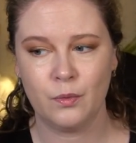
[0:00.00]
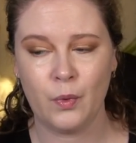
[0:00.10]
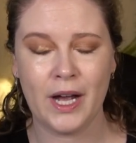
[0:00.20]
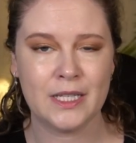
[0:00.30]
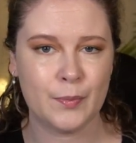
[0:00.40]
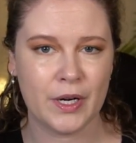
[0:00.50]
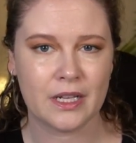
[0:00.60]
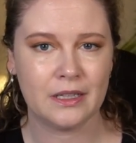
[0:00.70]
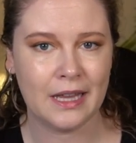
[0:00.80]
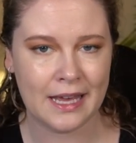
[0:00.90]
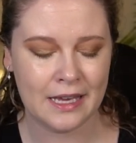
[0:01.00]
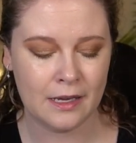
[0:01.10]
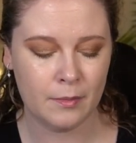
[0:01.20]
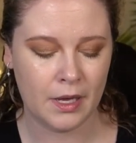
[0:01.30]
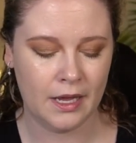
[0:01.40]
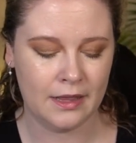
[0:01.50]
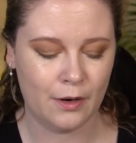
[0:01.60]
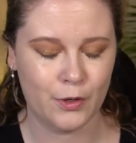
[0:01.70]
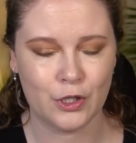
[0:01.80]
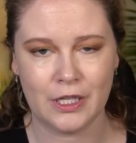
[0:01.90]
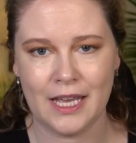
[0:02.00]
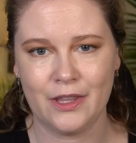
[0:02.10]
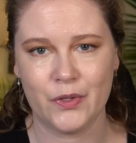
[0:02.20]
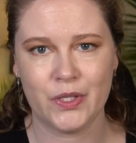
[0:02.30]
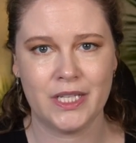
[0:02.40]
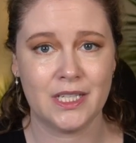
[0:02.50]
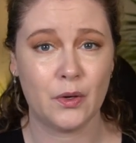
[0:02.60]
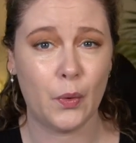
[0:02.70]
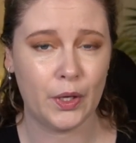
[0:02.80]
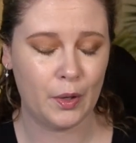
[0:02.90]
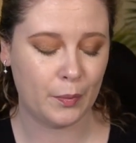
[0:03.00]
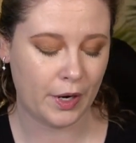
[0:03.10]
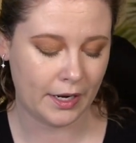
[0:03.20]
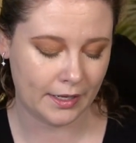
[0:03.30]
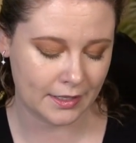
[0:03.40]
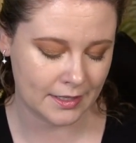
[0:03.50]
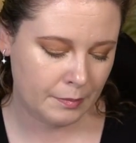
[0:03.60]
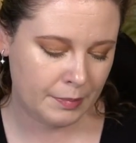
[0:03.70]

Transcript: widespread acclaim. Uh, they originally had those tinted oil products,